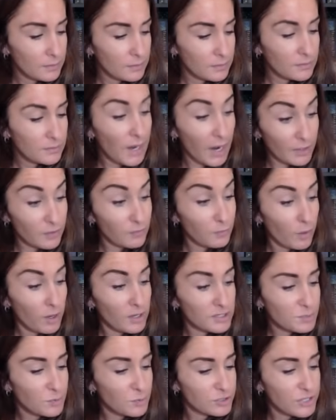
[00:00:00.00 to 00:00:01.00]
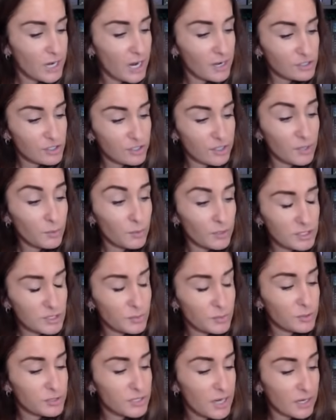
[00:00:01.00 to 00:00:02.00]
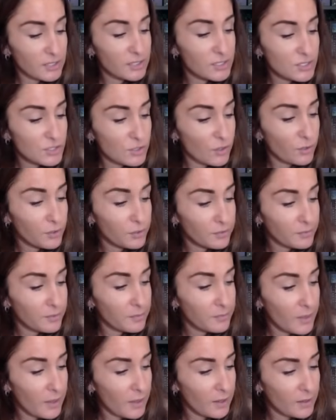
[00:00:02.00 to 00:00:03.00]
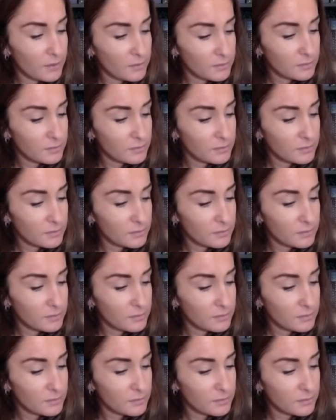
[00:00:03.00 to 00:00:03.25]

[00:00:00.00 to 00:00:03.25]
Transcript: 9 of Wands, protection. He wanted to protect his daughter from that.